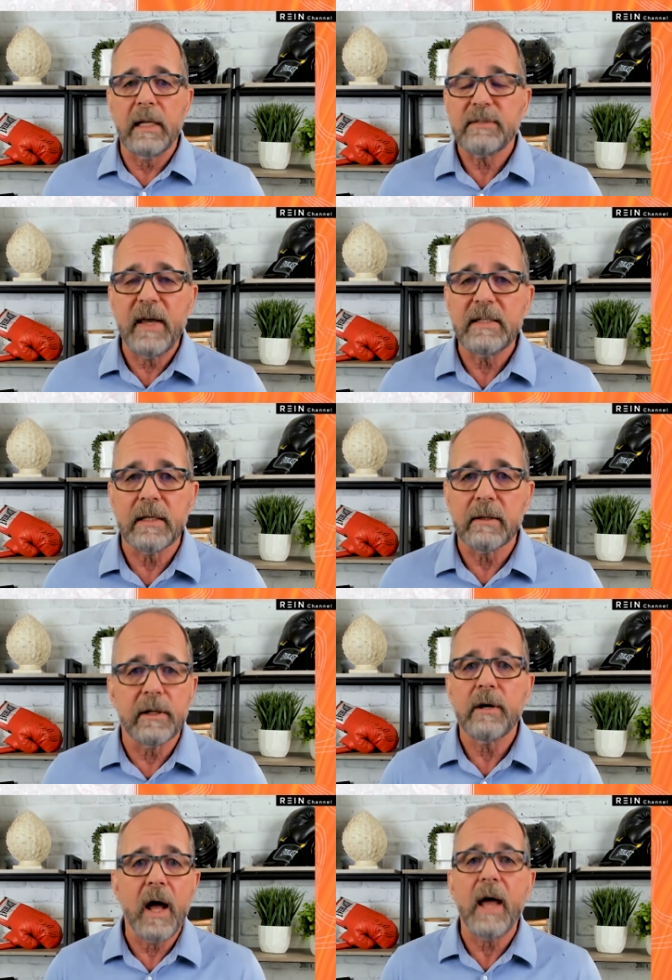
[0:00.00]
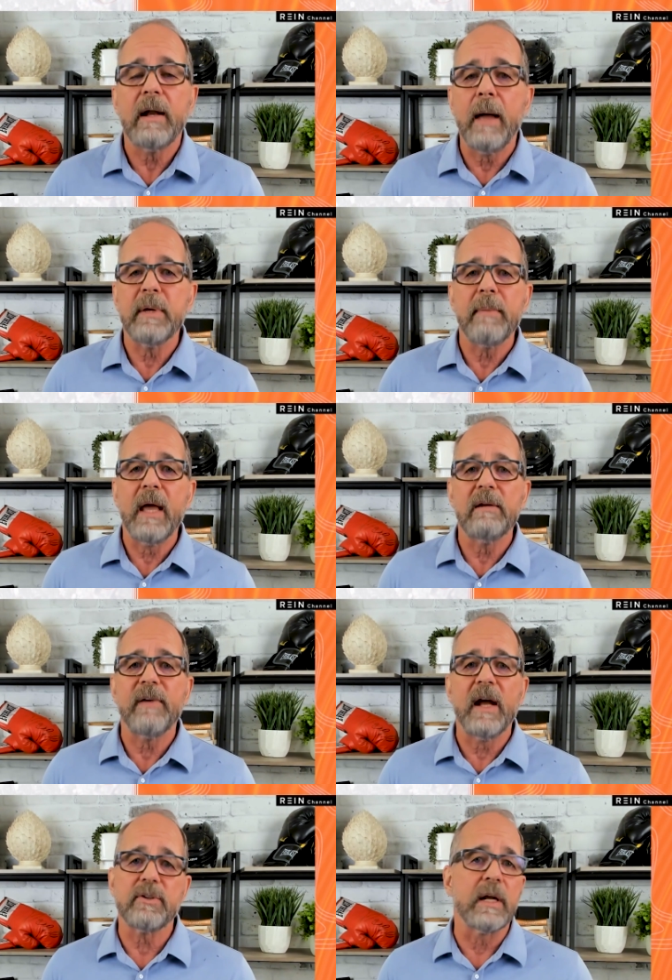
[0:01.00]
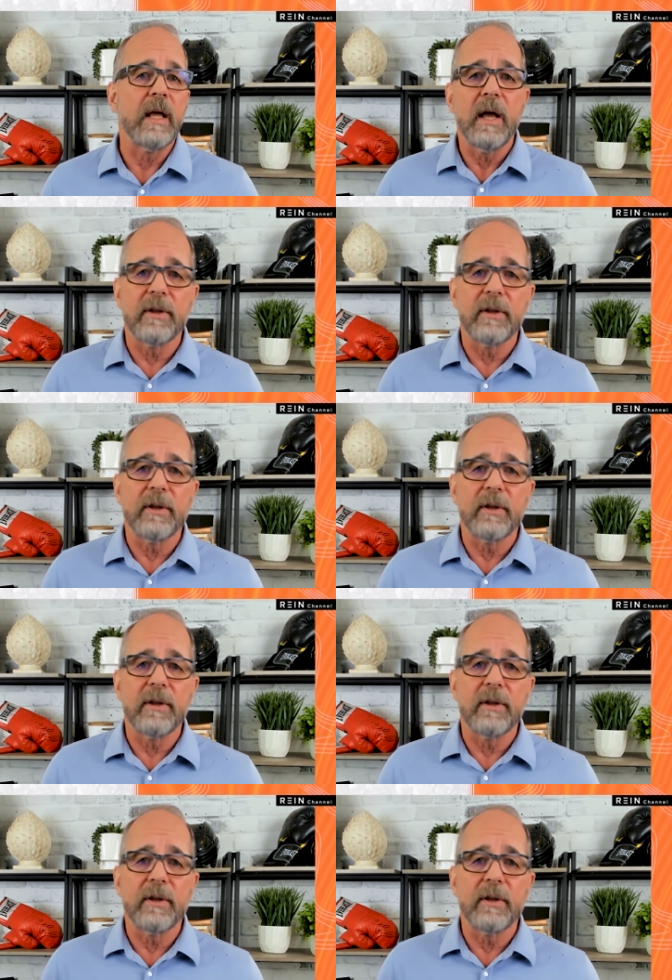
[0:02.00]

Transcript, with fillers: Let's face it, they're not upping manufacturing.